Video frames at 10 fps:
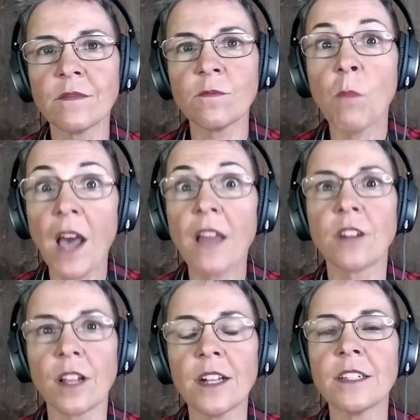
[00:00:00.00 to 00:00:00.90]

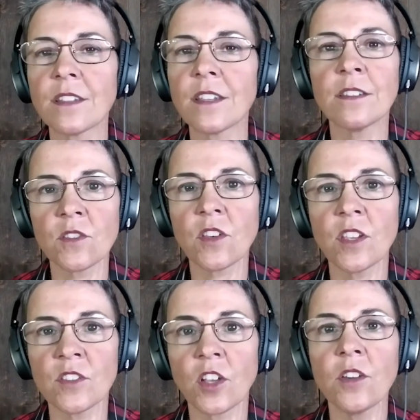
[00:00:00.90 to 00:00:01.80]
modernize
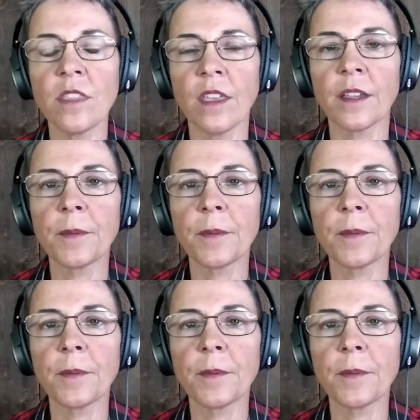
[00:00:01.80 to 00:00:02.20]
is a good thing.